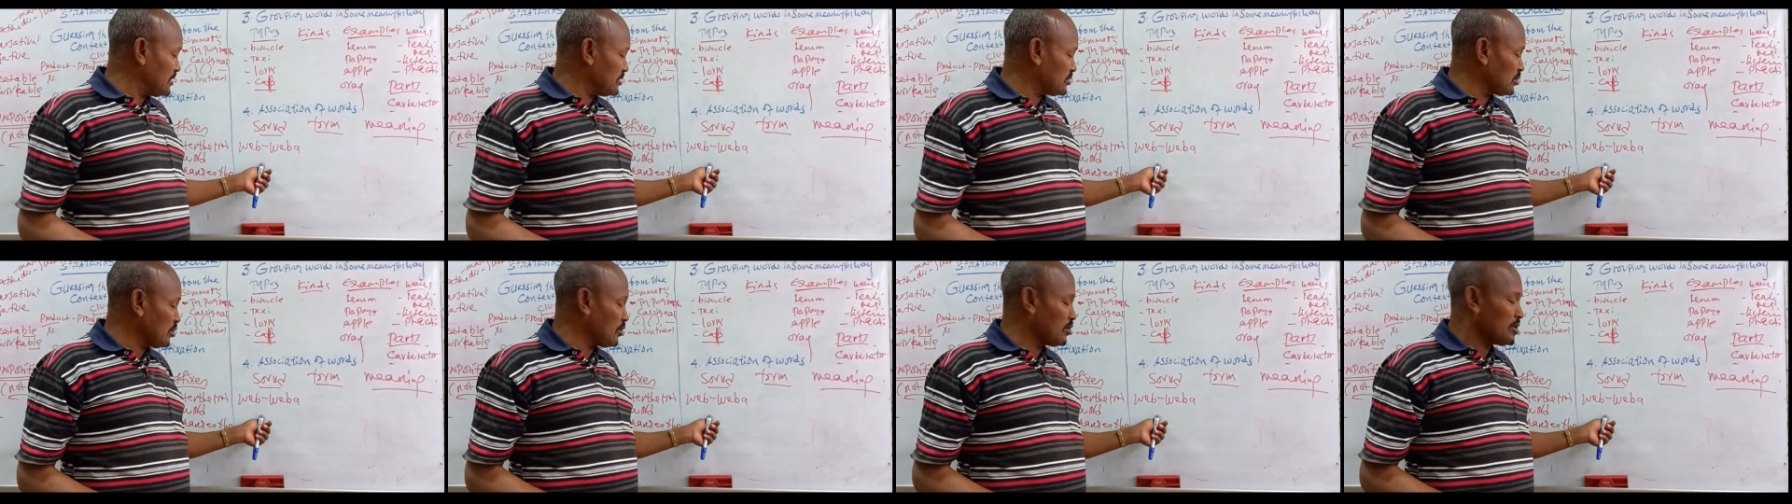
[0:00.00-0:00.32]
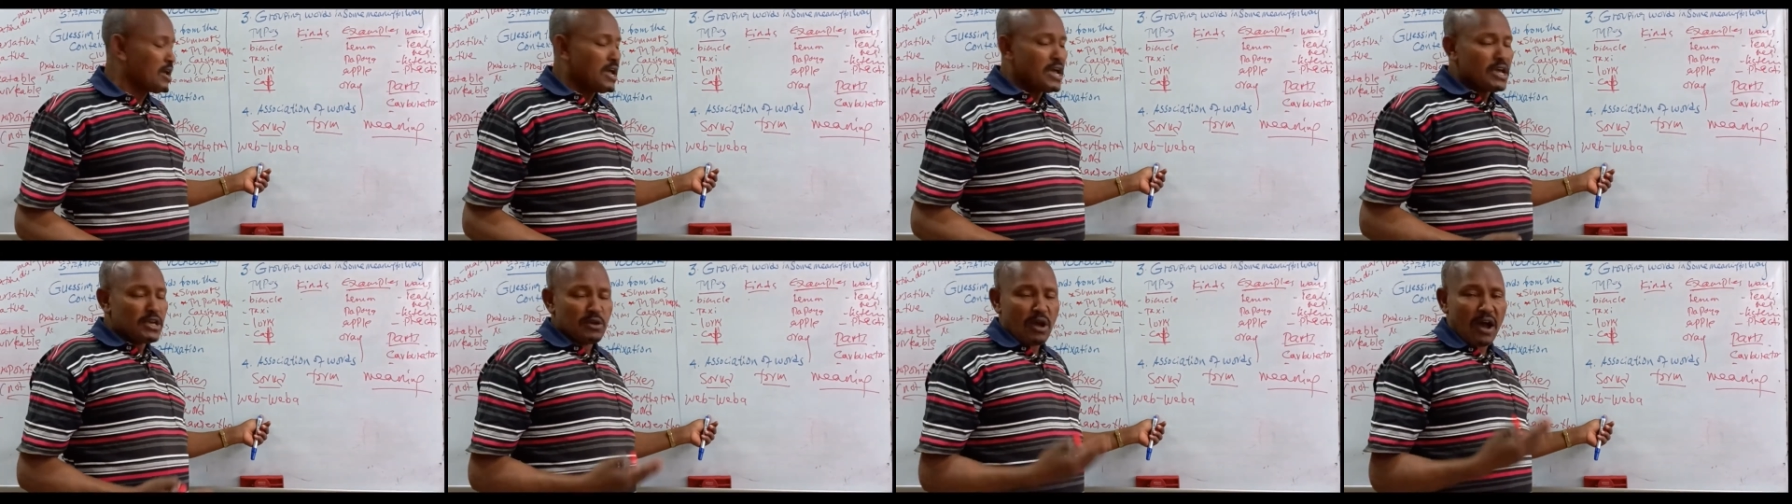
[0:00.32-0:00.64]
So
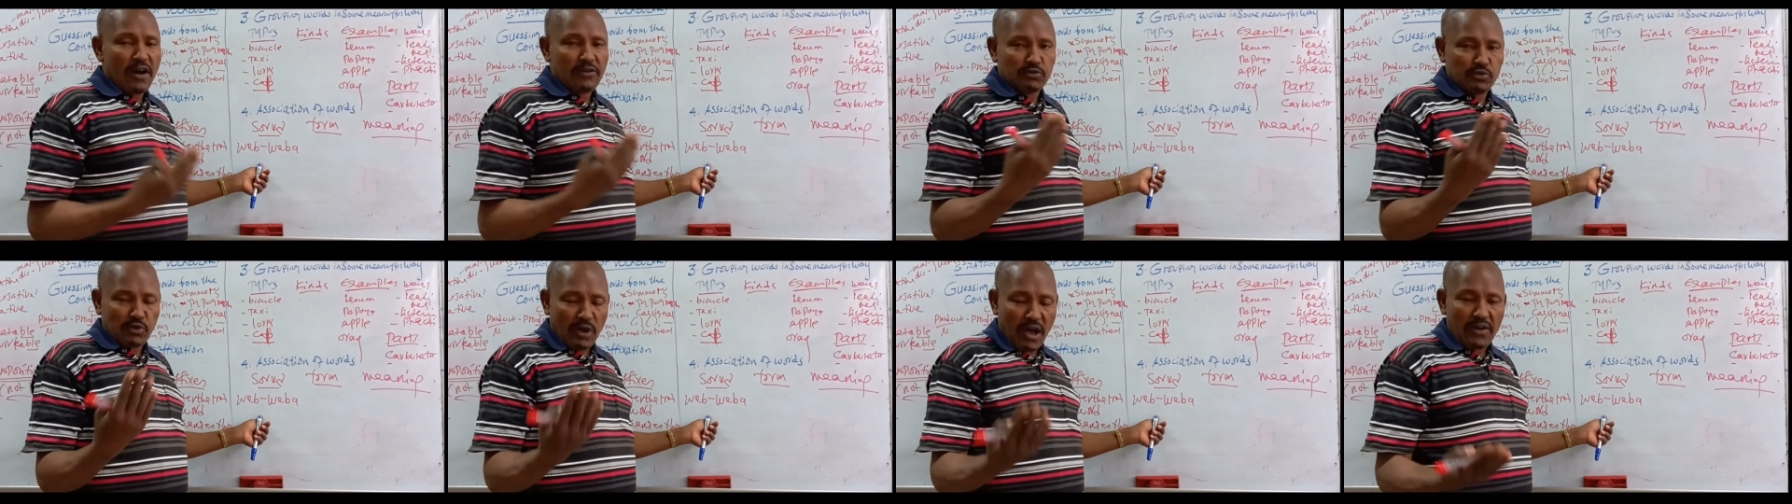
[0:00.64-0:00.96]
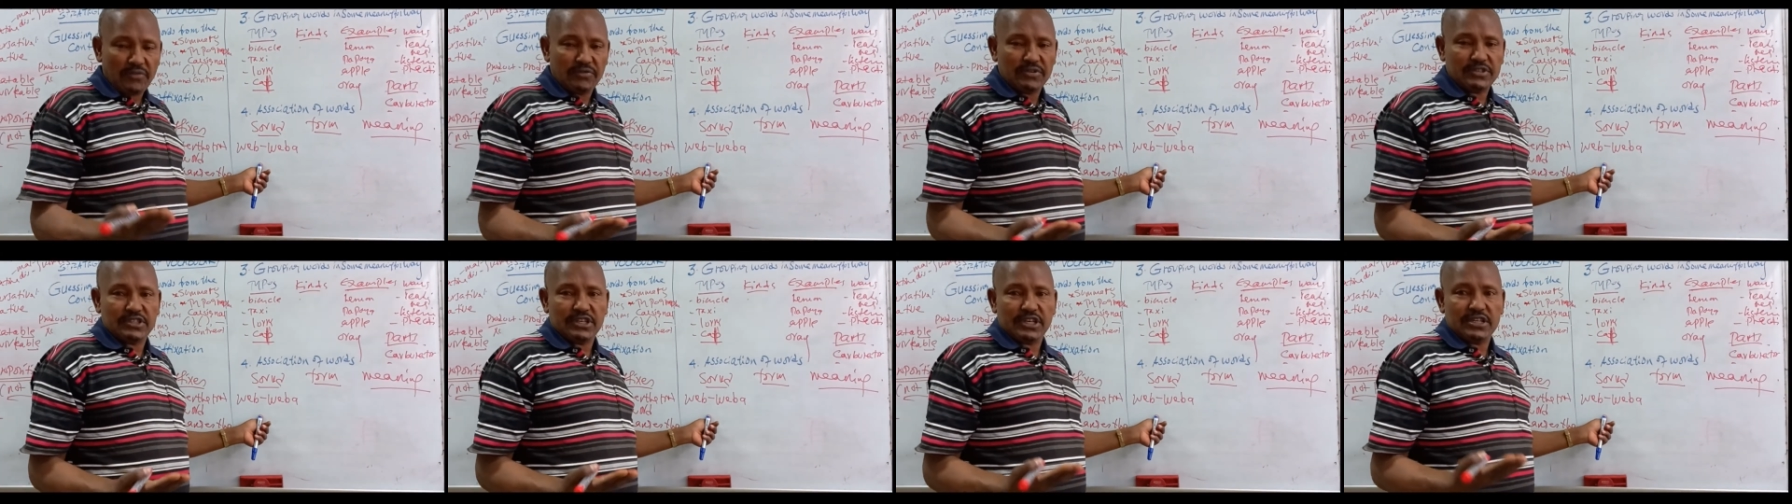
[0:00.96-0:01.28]
you have to
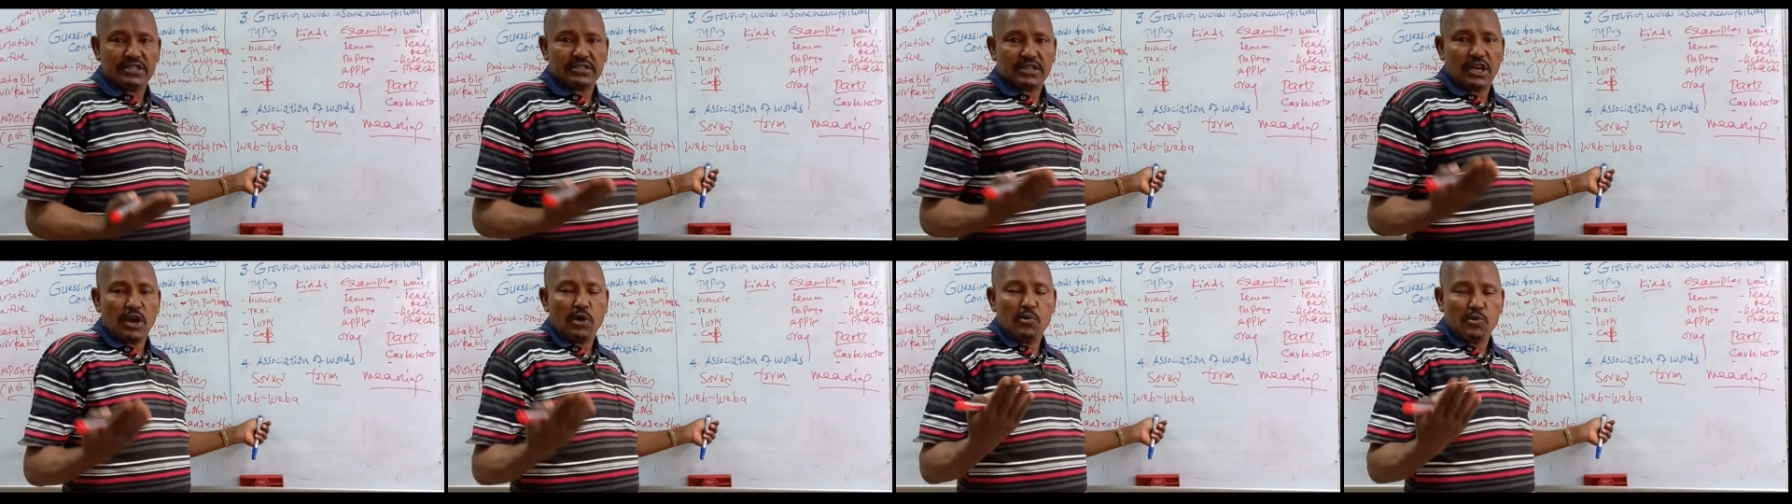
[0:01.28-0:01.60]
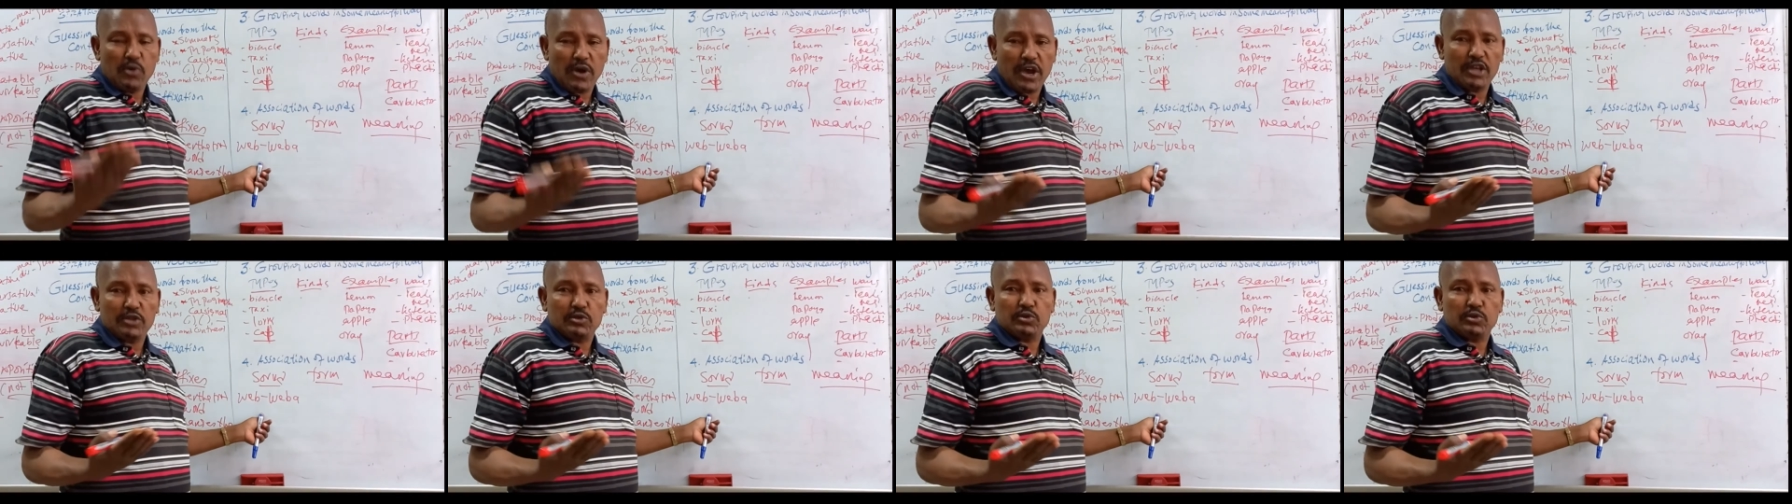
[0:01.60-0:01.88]
have just a way